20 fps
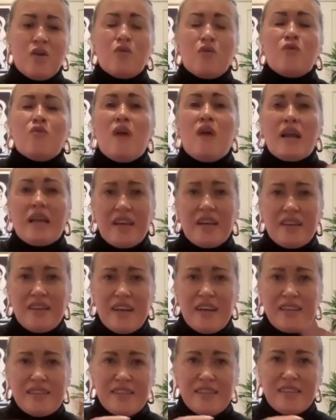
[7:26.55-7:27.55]

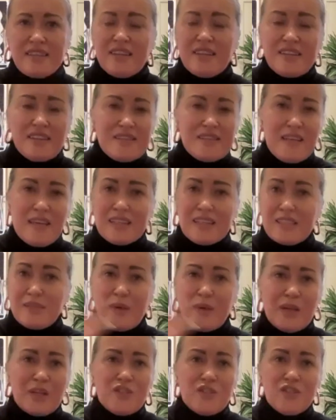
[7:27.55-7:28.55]
recognizing that
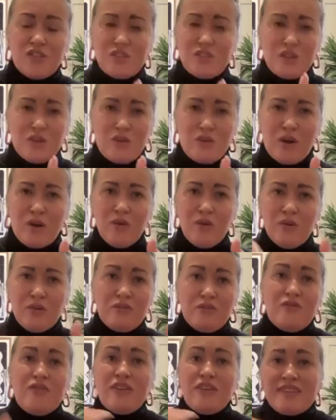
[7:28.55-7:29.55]
expansion and growth
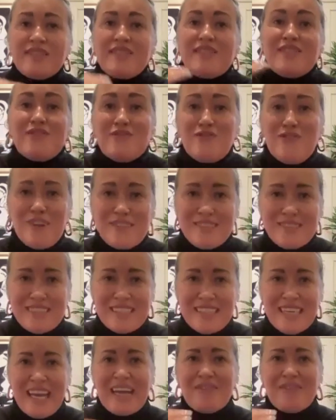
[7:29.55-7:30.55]
feels
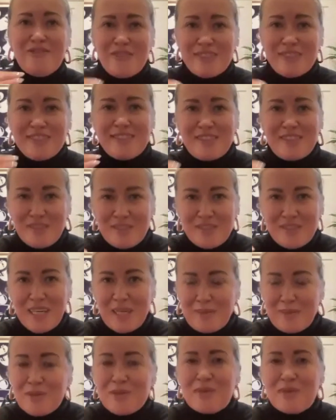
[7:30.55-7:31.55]
confronting every single
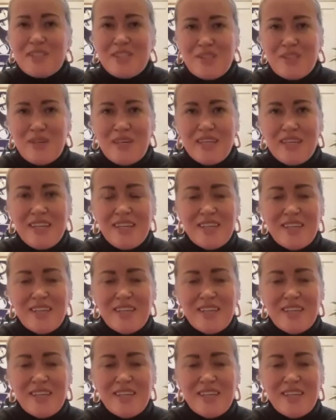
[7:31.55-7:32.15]
time that we do it.